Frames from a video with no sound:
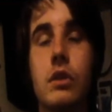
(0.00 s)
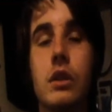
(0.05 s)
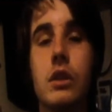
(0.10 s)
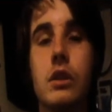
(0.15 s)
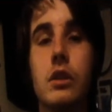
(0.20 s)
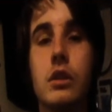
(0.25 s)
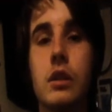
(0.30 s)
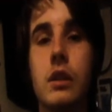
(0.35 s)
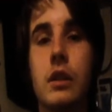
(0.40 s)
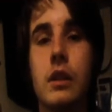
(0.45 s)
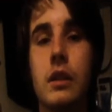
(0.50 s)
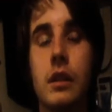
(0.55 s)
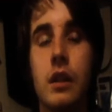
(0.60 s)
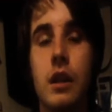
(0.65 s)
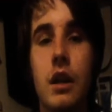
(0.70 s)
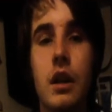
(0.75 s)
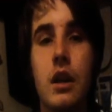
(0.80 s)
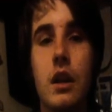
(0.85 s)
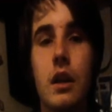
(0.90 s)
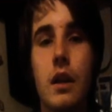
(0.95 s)
You're just gonna
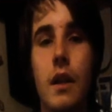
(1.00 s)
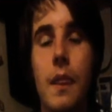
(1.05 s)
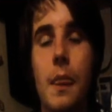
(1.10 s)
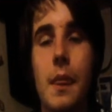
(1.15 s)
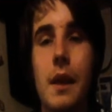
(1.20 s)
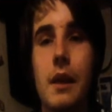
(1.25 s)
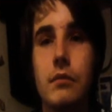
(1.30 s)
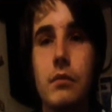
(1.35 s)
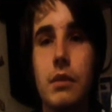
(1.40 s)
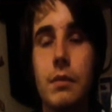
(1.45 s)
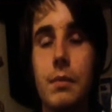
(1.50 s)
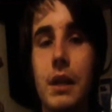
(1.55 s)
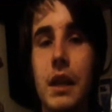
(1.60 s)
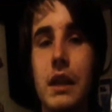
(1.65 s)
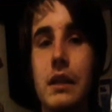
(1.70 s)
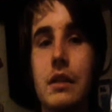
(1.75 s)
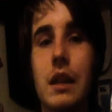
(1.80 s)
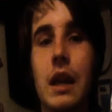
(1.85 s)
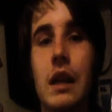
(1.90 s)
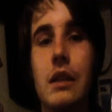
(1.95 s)

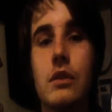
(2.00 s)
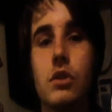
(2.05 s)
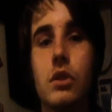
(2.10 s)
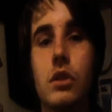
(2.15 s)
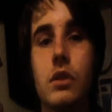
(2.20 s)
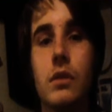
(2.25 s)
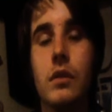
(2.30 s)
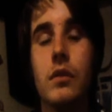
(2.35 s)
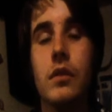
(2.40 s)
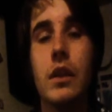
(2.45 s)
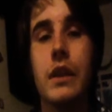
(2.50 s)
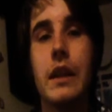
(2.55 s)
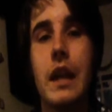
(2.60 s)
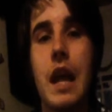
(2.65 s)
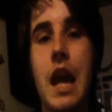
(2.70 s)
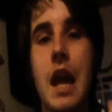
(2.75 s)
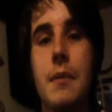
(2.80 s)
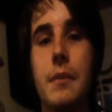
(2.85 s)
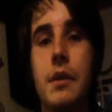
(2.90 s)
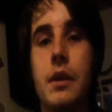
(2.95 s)
replace that song with like
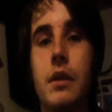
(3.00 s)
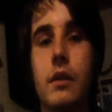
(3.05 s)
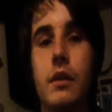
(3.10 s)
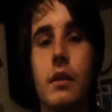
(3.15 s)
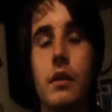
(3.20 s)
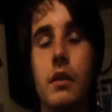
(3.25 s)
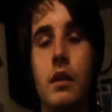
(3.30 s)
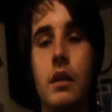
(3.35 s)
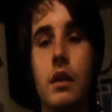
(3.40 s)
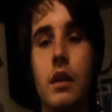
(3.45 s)
eminent